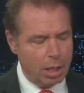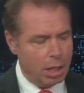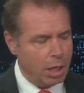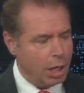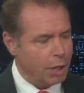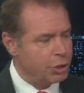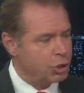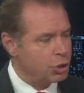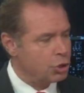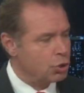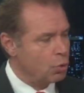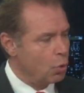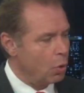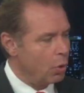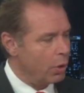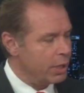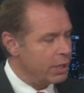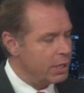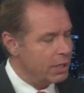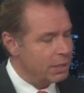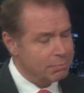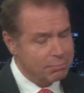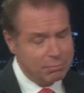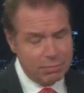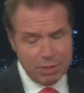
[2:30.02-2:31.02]
A
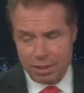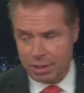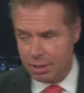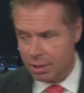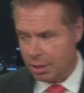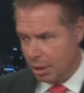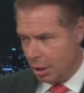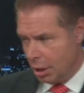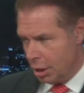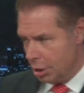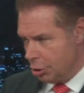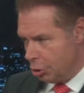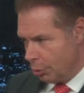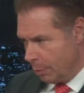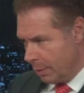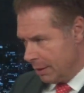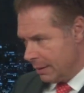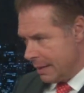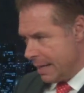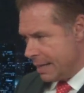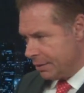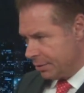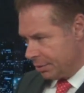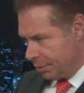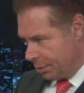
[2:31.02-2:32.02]
story, and you're
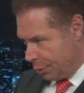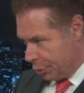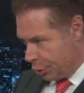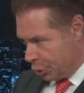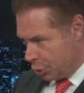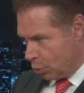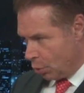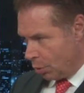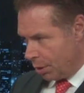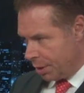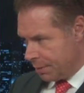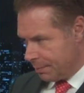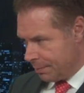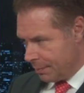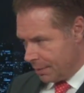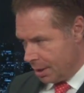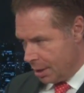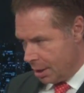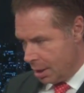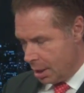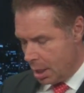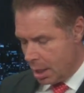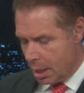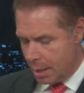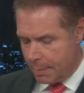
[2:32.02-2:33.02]
related to a story.
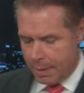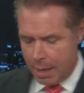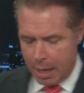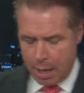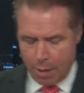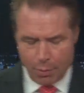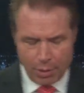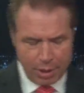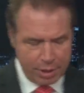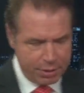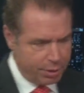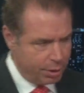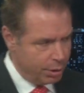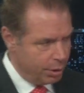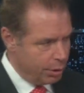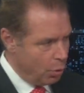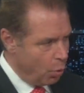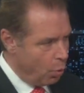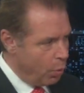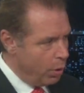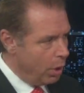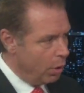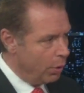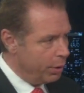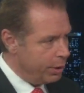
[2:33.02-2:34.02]
I want to turn to
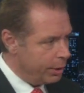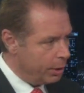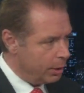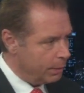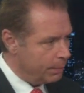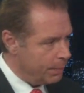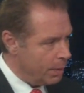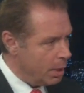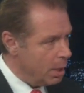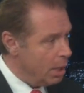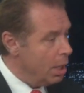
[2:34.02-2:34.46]
Will here.